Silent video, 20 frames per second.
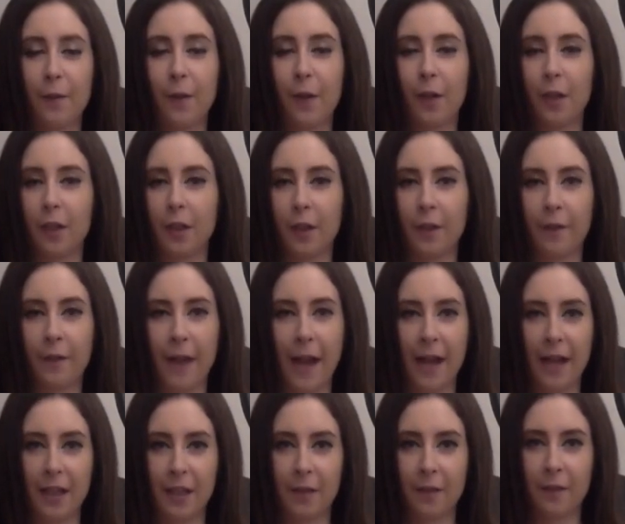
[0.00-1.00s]
far-left
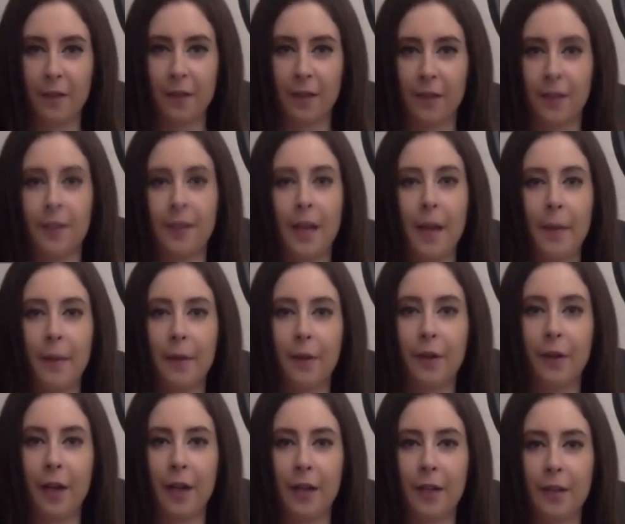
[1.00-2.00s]
activists,
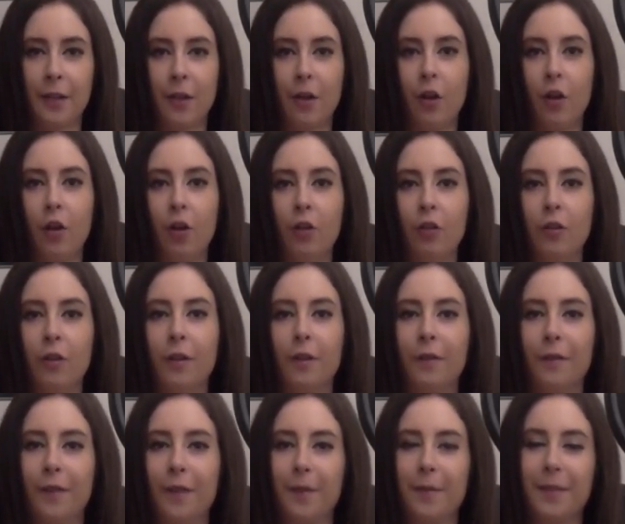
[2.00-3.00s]
Democrats, all
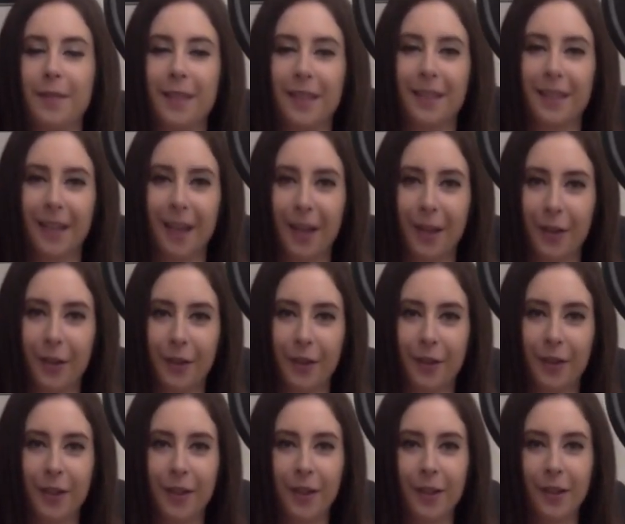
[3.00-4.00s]
of them together,